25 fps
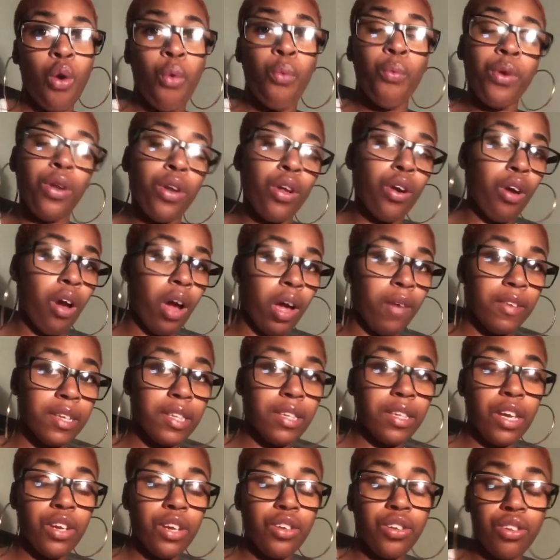when a
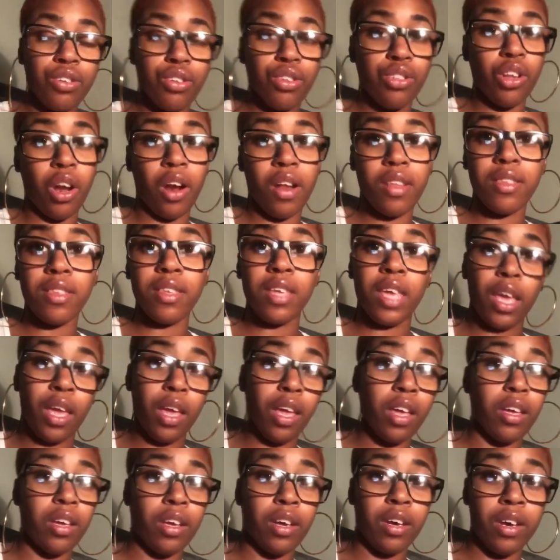conversation starts
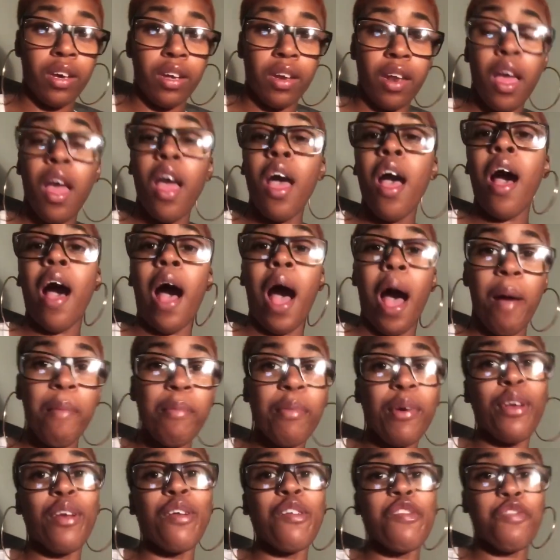getting good,
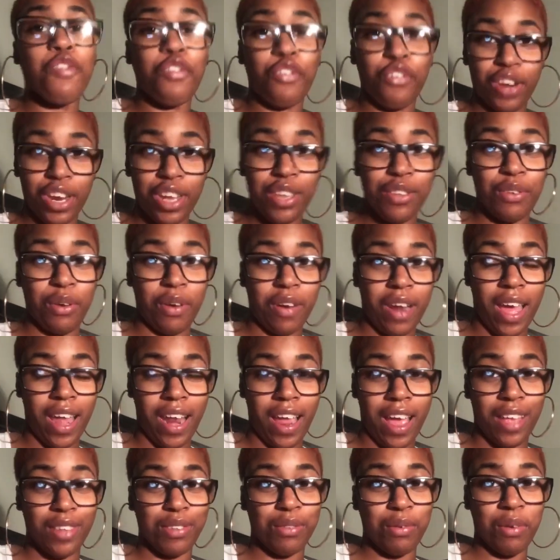I'm gonna freeze on that
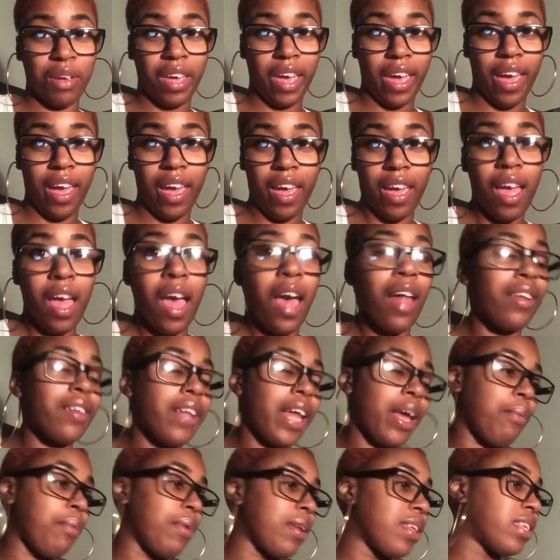ass, okay?
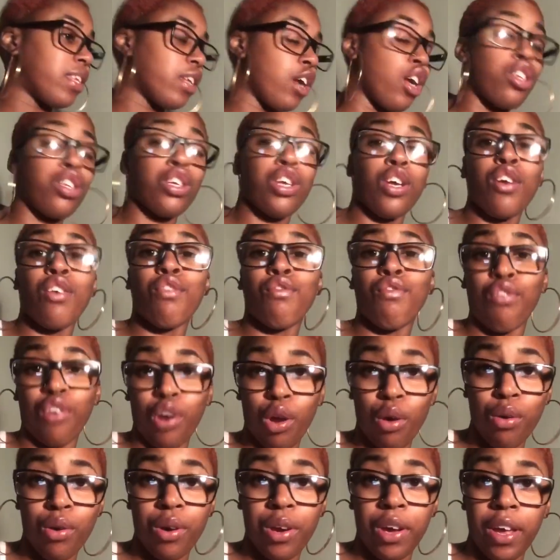Like when it starts getting
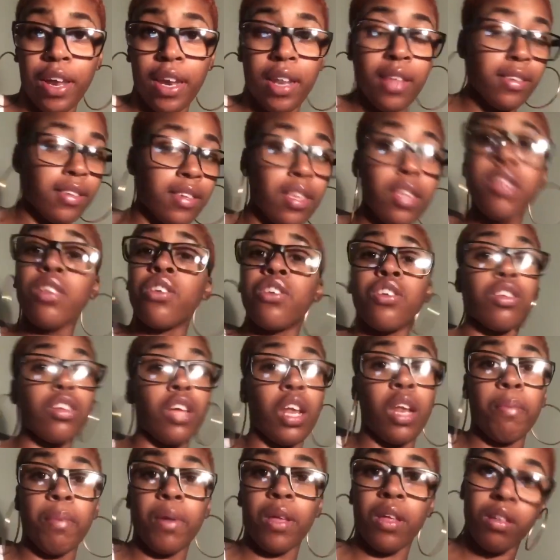real good, sis is just
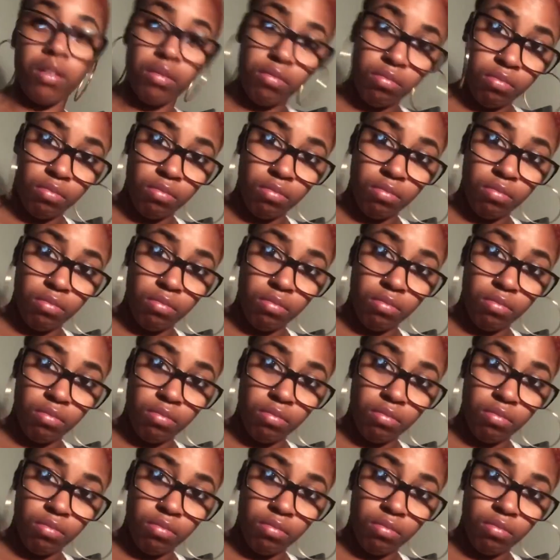gonna be